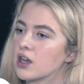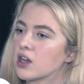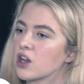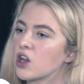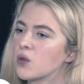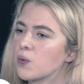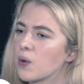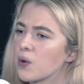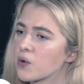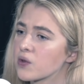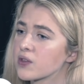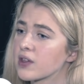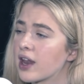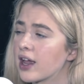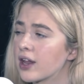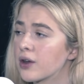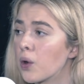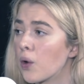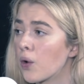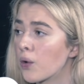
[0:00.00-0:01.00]
because we were also
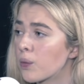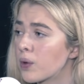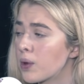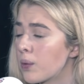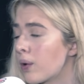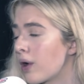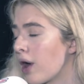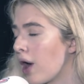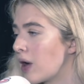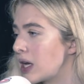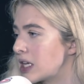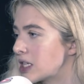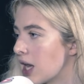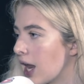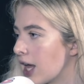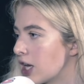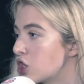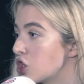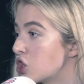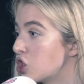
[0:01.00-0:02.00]
like not. We were going to
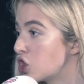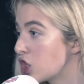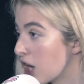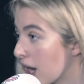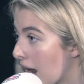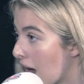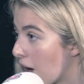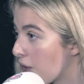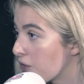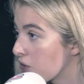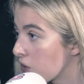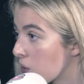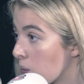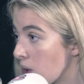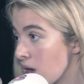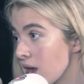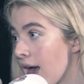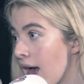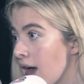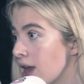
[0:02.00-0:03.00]
like just chill out for a
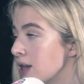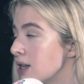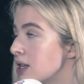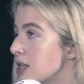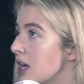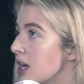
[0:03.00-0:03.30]
weekend.